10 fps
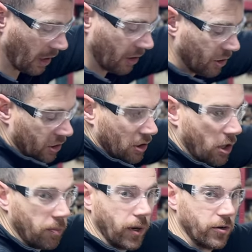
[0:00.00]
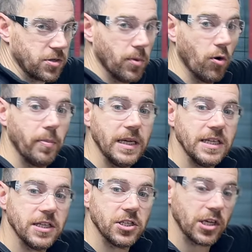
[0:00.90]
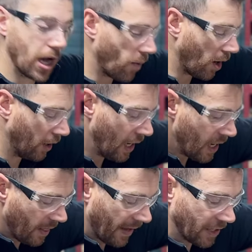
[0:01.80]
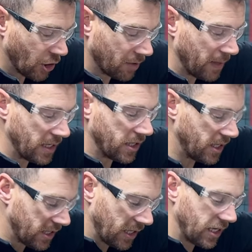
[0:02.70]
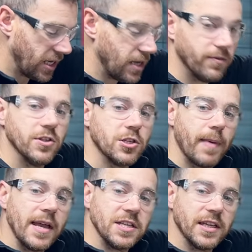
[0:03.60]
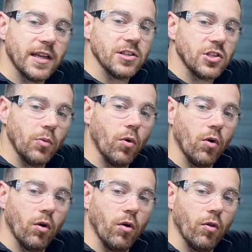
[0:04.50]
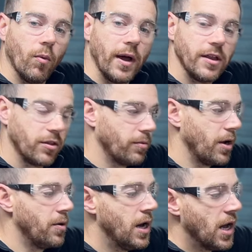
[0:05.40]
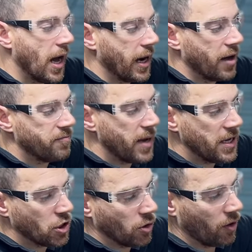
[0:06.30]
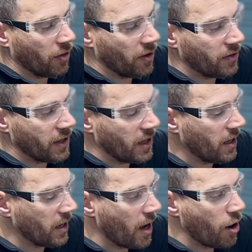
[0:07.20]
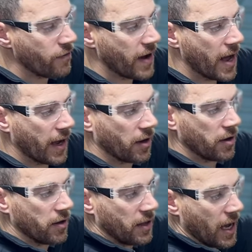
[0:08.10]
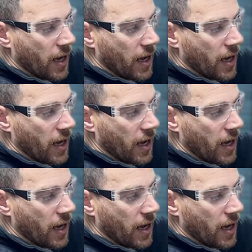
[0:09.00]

cut just a couple of small pieces to go on. That just means that it's an even space against the wall all the way through. And I've made sure that the overhang at the